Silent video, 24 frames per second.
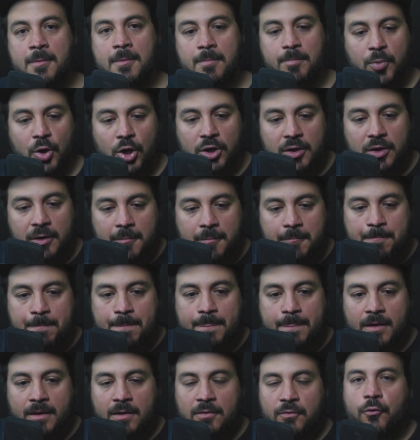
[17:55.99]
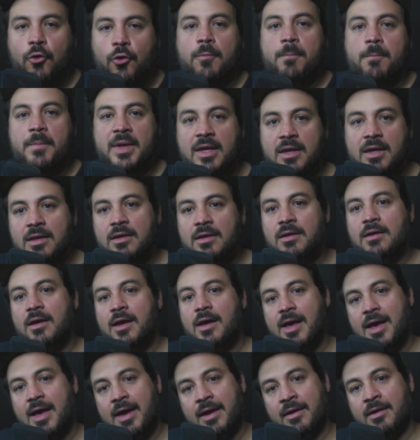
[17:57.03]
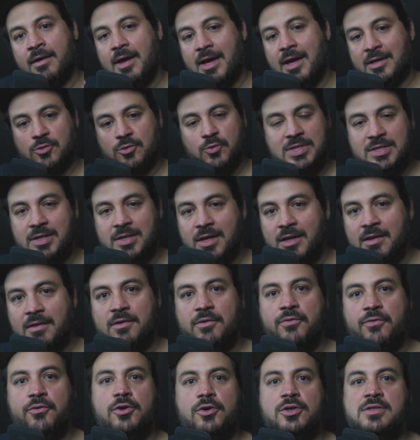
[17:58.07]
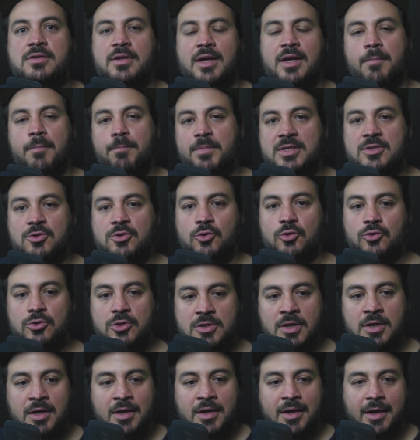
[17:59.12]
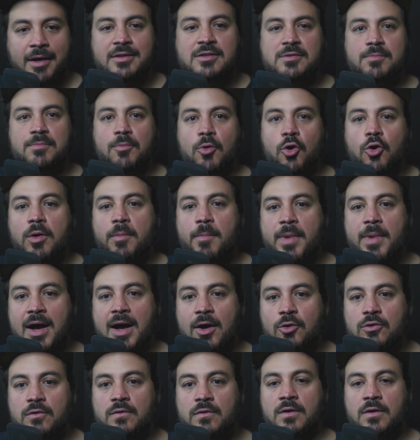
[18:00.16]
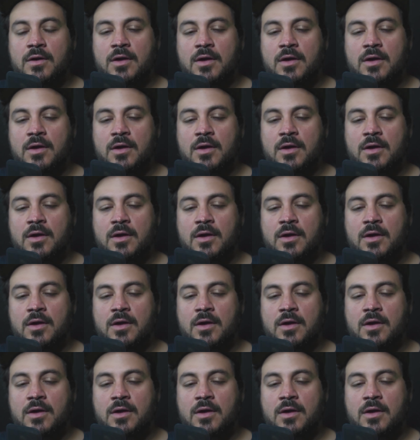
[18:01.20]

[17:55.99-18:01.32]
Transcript: But for me, and as we said in the first episodes, it's more about